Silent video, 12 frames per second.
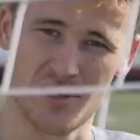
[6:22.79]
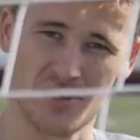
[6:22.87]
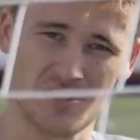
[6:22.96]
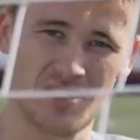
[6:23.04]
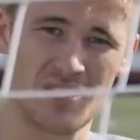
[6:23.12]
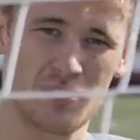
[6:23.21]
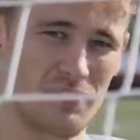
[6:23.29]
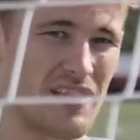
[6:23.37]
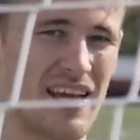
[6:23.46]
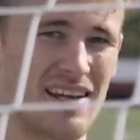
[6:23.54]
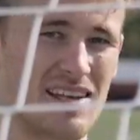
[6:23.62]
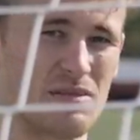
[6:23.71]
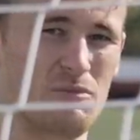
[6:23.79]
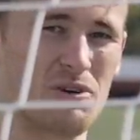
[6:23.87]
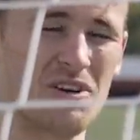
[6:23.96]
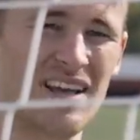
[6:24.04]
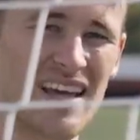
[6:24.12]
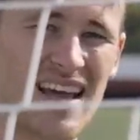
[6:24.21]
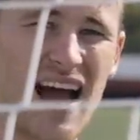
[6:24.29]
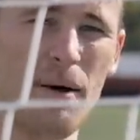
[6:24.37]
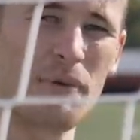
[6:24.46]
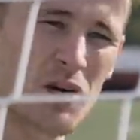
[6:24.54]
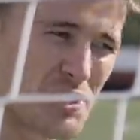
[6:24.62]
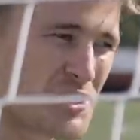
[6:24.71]
goals with the Adidas ball.
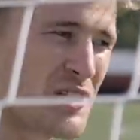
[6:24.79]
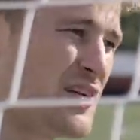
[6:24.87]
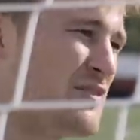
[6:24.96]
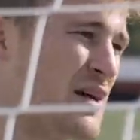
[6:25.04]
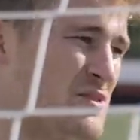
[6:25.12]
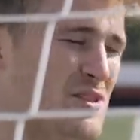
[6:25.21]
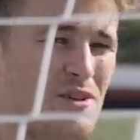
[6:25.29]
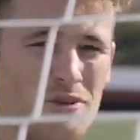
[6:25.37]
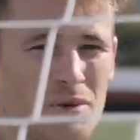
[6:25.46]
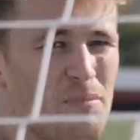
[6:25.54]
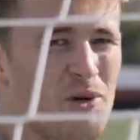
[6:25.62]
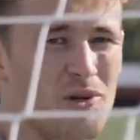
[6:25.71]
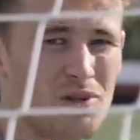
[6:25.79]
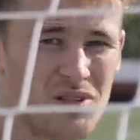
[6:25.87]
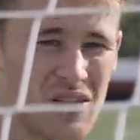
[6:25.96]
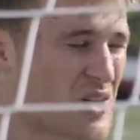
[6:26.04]
I'm not sure if that was to do with the ball